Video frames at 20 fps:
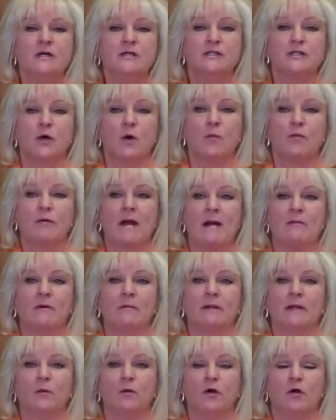so
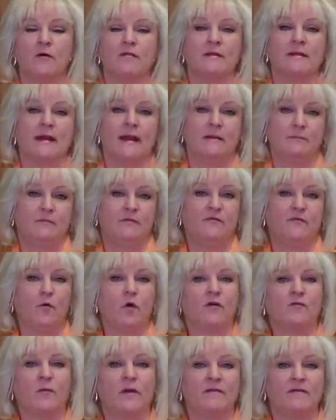probably we'll go the night
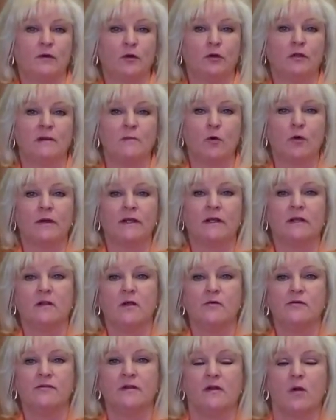before if we have an early morning
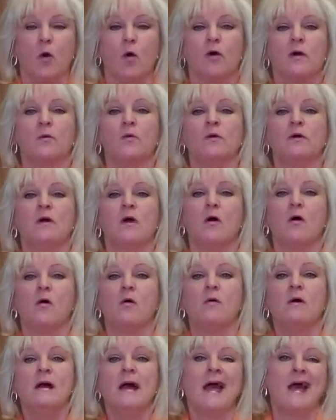closing, or we'll
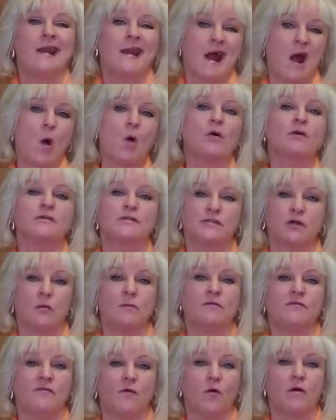go an hour or
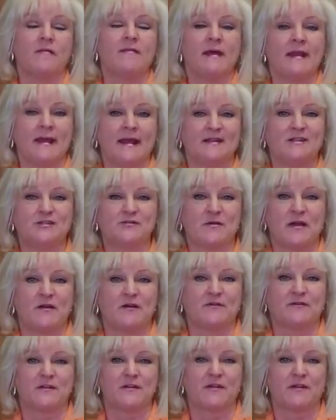so before and then head straight
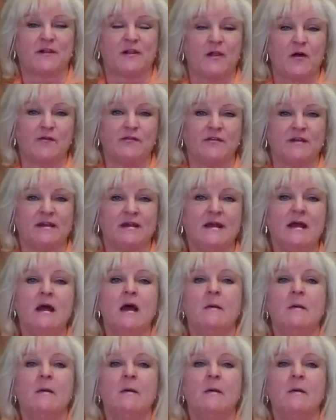over to the closing,